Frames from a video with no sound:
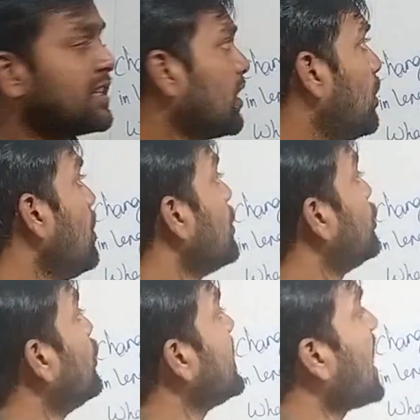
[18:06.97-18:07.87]
So
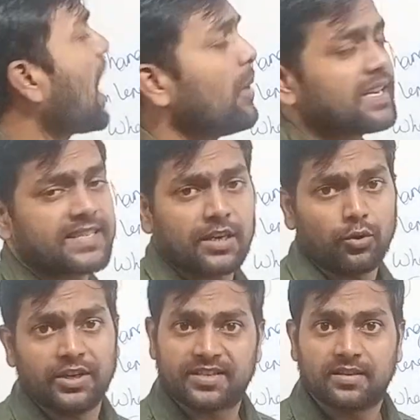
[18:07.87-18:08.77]
do we have SI
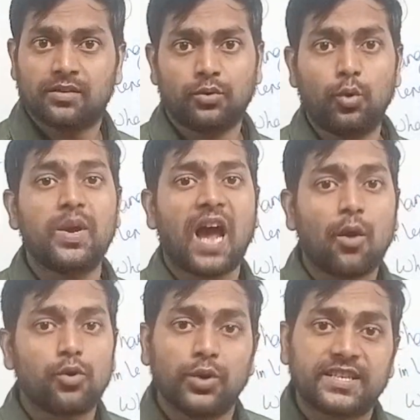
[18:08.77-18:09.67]
units? Do we
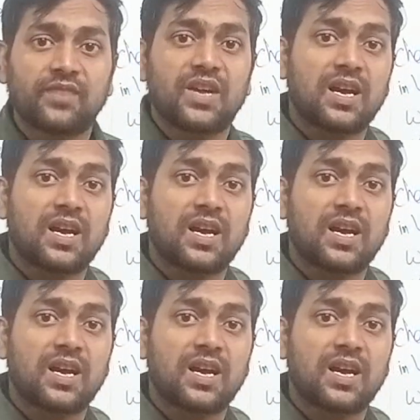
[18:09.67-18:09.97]
have units of